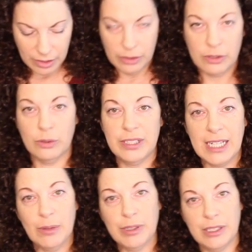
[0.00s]
So
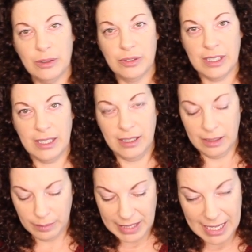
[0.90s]
today we're
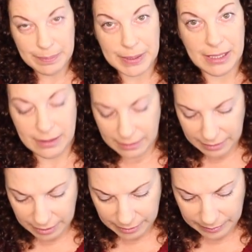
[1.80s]
using black
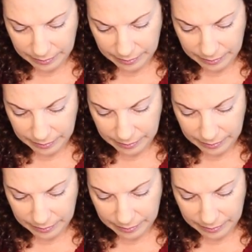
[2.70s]
beans,